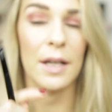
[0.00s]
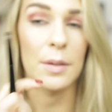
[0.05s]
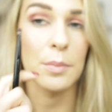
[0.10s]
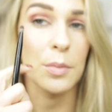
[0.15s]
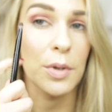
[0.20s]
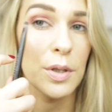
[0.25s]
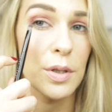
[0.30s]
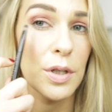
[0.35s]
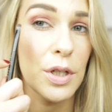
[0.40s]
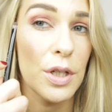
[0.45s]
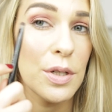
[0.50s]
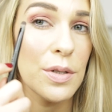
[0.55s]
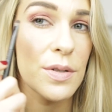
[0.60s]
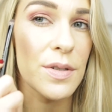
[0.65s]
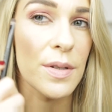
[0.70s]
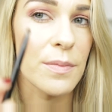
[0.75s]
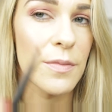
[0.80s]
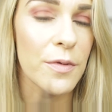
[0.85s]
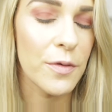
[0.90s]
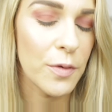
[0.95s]
and I'm going to
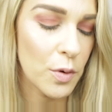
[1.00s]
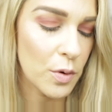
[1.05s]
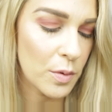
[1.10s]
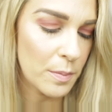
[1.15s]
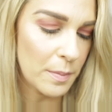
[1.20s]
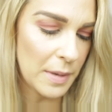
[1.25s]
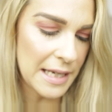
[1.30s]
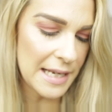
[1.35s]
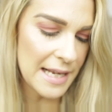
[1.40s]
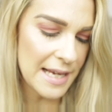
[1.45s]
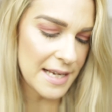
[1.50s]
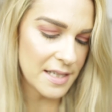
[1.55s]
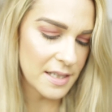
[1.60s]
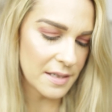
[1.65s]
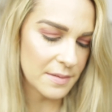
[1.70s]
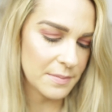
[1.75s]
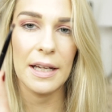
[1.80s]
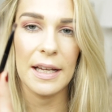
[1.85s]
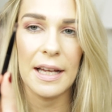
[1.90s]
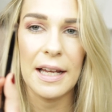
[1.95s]
use them for my lid.
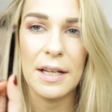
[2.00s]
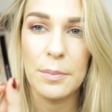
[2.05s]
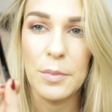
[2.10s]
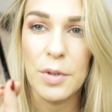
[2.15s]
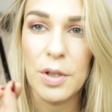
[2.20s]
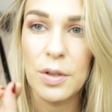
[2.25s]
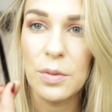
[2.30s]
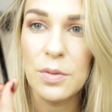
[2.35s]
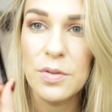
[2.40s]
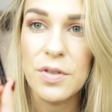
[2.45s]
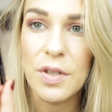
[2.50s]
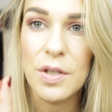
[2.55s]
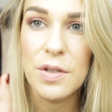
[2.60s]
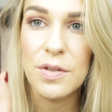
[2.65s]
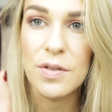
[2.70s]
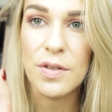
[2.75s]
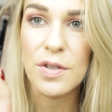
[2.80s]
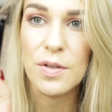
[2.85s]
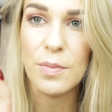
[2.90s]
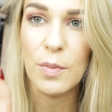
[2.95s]
And I'm going to also
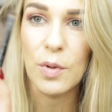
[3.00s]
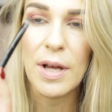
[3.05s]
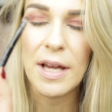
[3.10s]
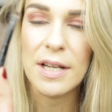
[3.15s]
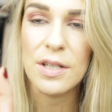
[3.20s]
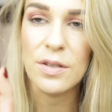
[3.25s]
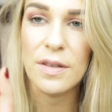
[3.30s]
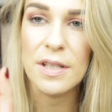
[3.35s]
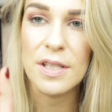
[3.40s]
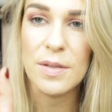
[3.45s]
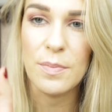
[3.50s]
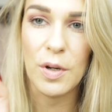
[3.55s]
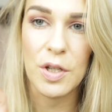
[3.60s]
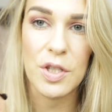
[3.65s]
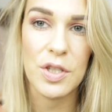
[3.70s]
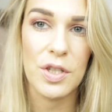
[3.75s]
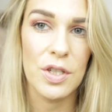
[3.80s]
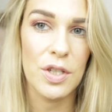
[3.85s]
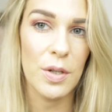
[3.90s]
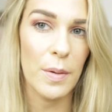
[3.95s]
use the smaller end on this
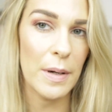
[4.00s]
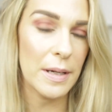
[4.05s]
brush to do